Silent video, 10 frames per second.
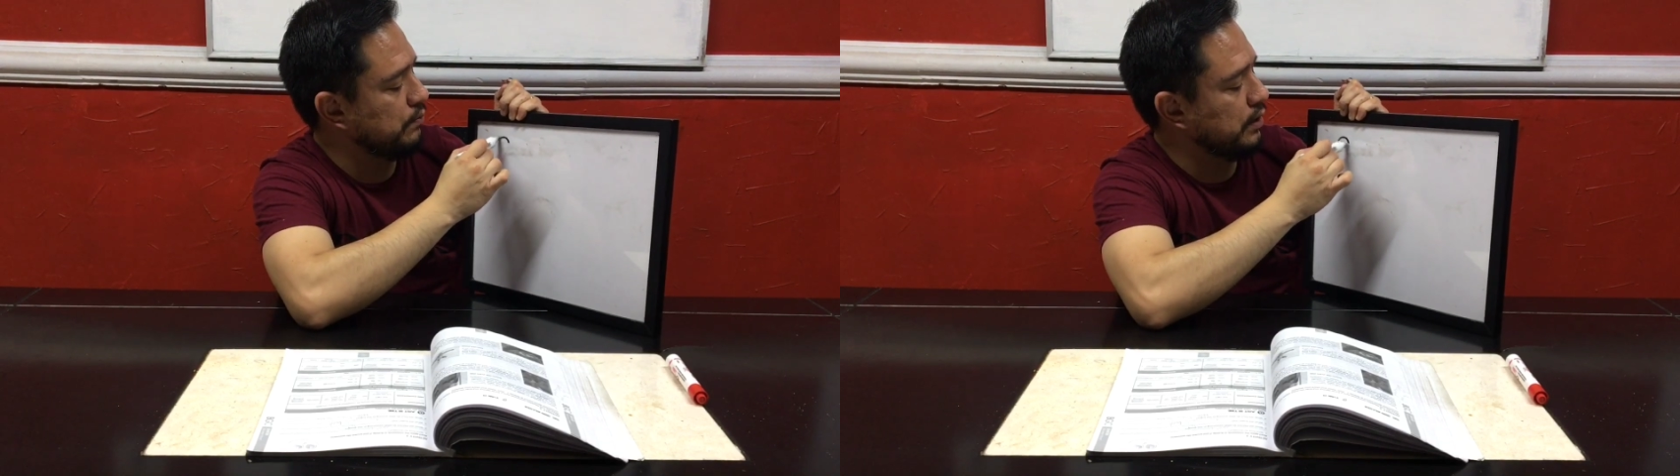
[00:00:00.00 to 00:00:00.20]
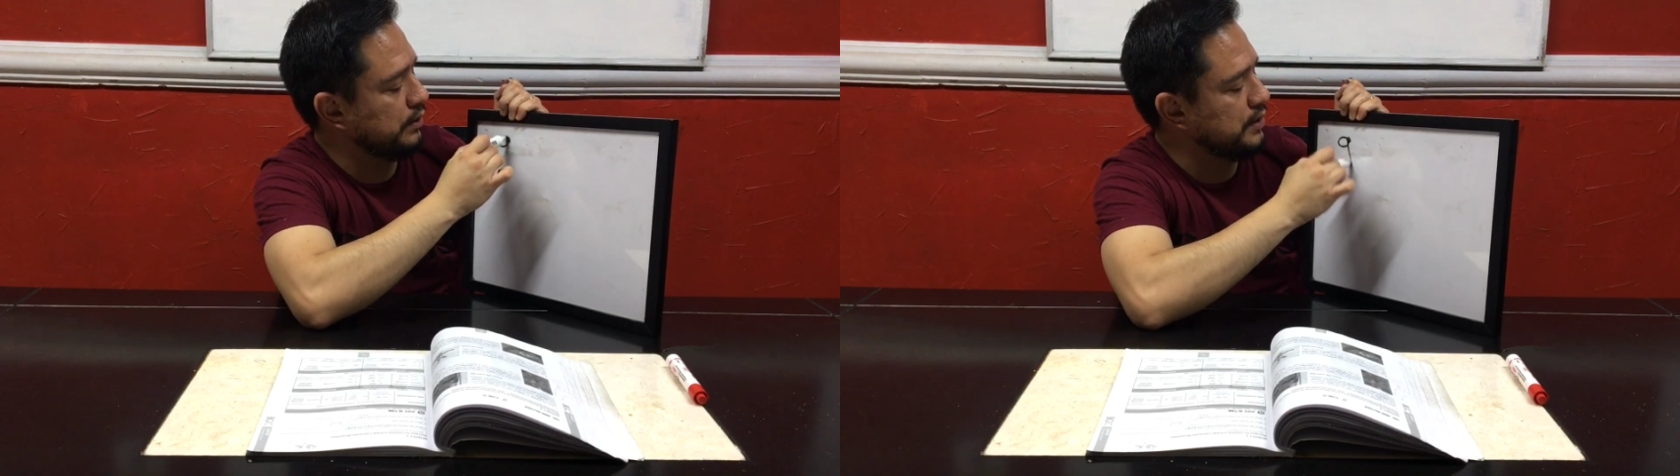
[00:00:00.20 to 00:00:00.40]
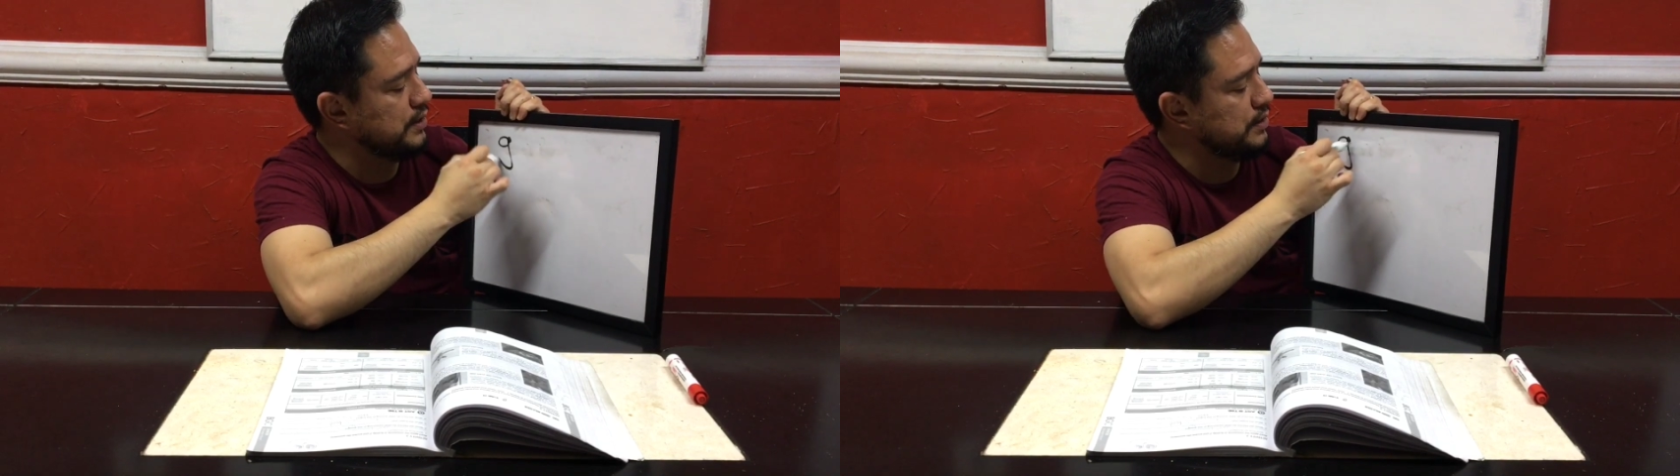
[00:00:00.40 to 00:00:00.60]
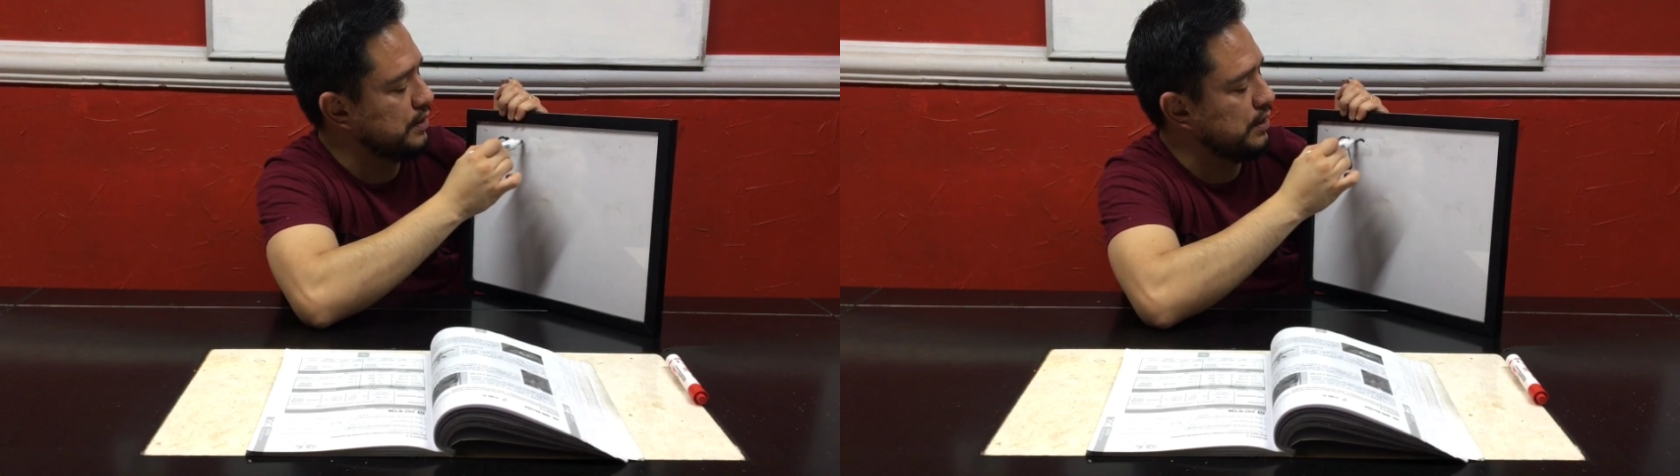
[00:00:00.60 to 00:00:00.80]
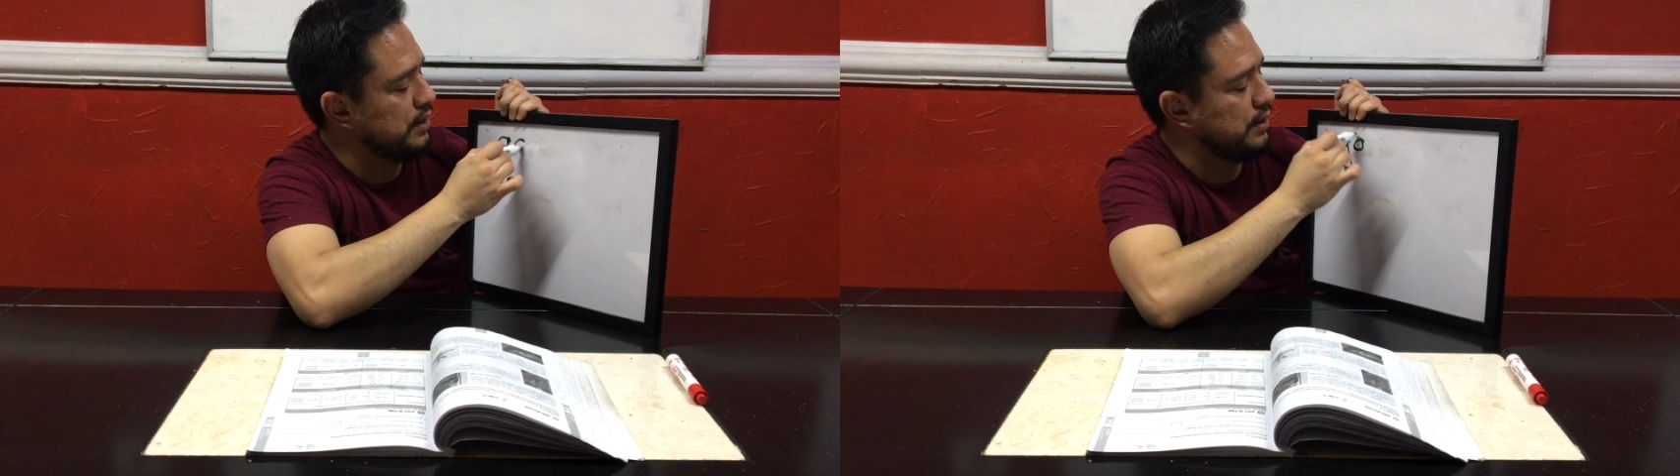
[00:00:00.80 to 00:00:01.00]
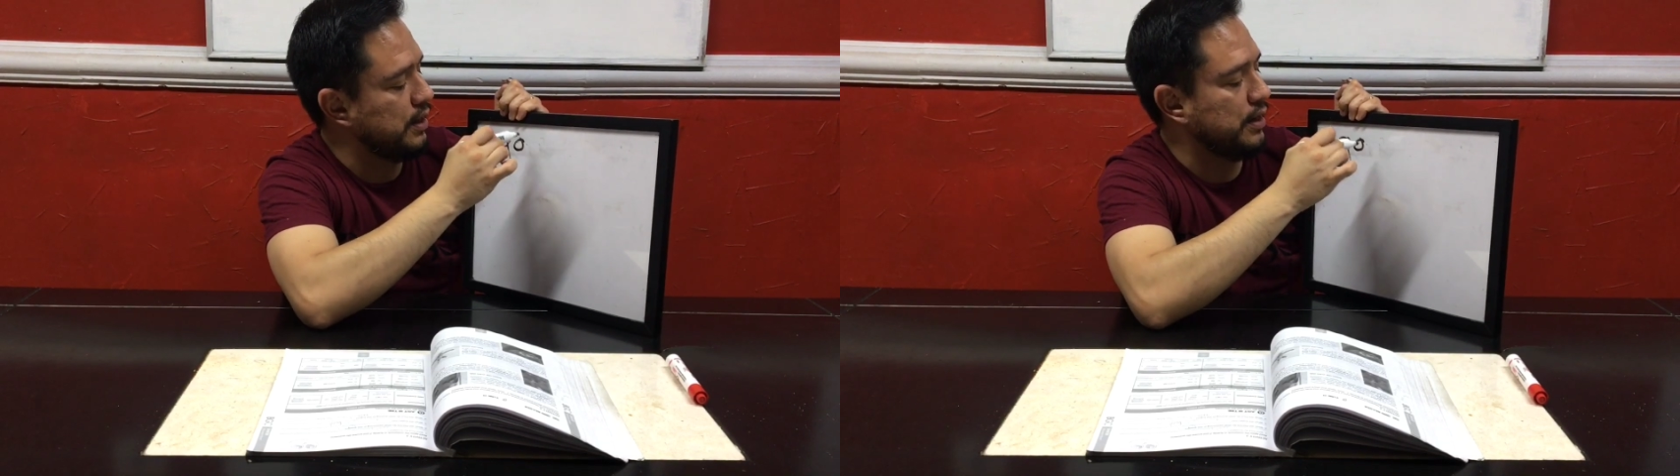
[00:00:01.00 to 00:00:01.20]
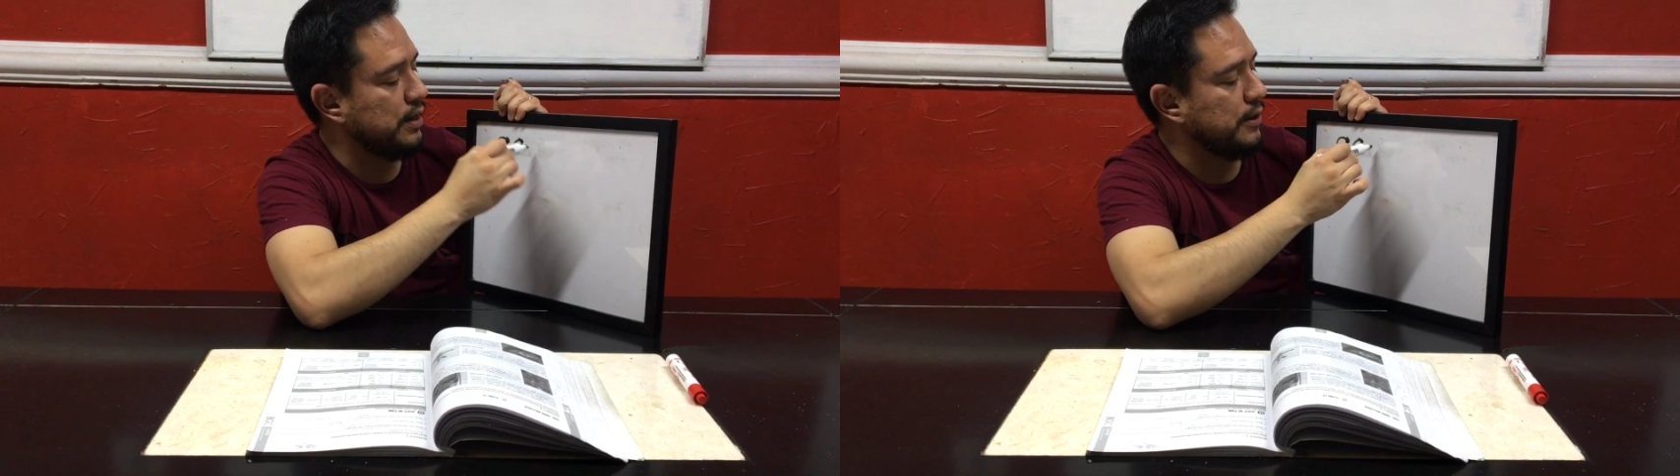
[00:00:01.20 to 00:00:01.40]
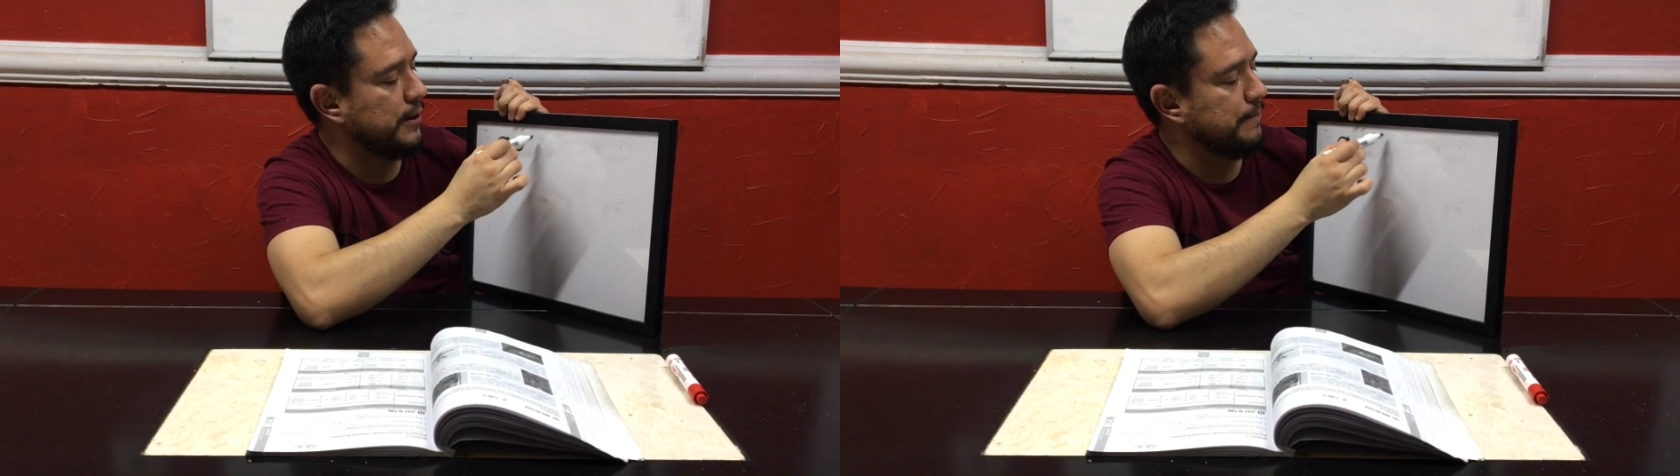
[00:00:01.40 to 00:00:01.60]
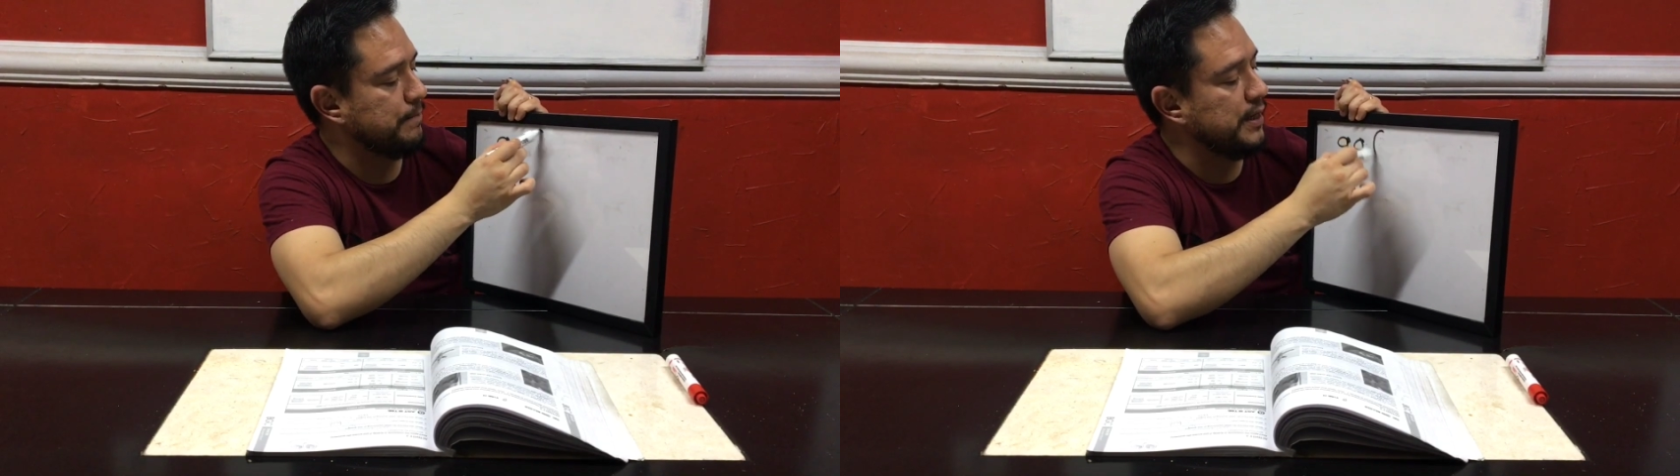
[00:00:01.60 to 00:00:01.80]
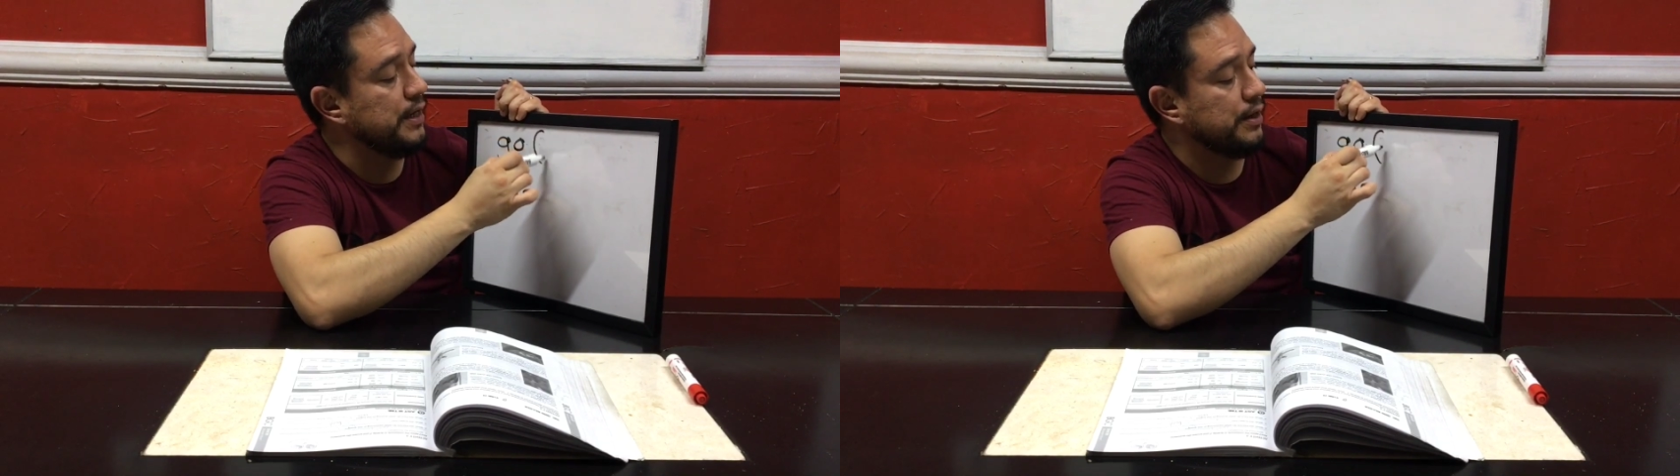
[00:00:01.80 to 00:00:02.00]
Well, this is
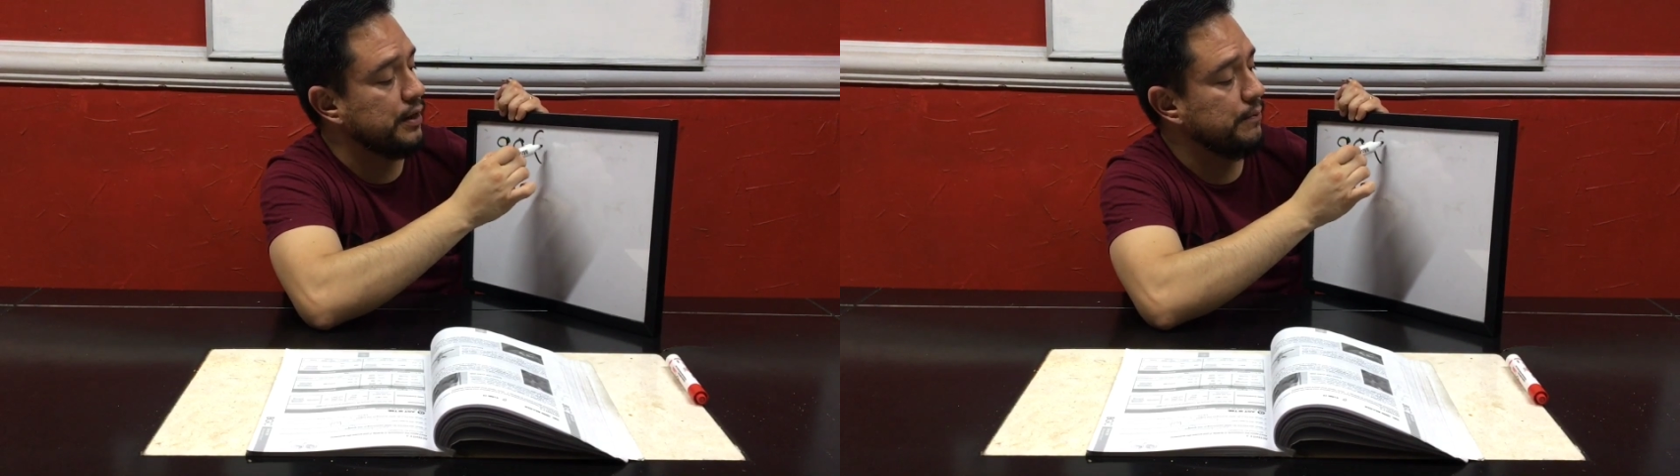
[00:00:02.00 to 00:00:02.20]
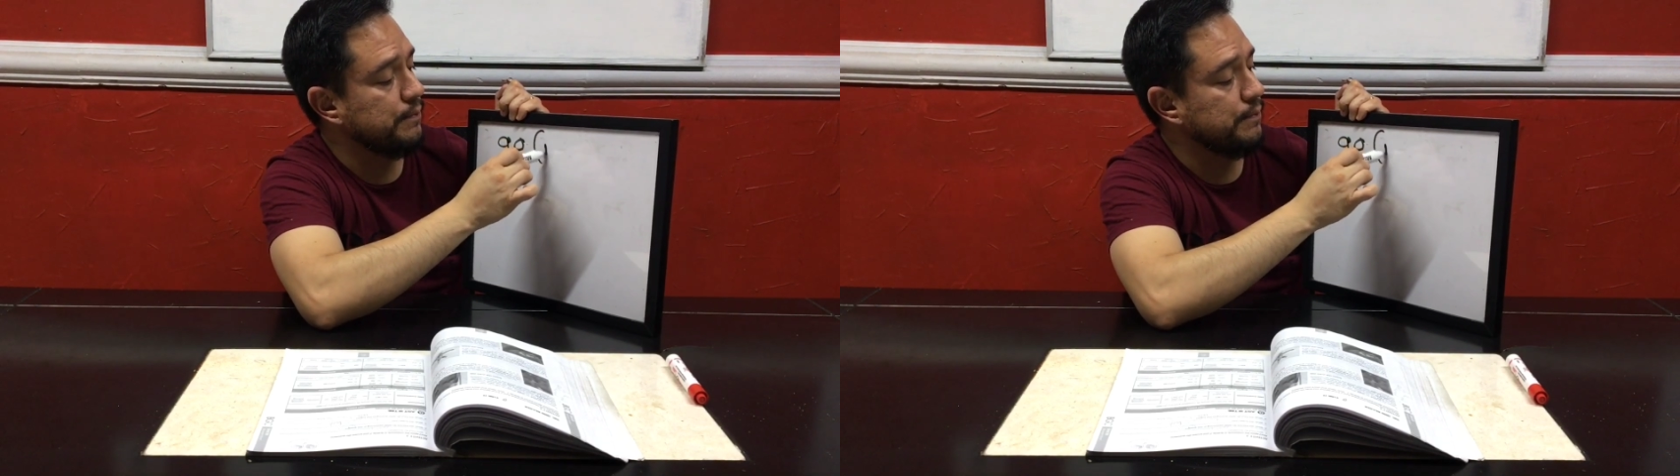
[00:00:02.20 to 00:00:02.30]
ir.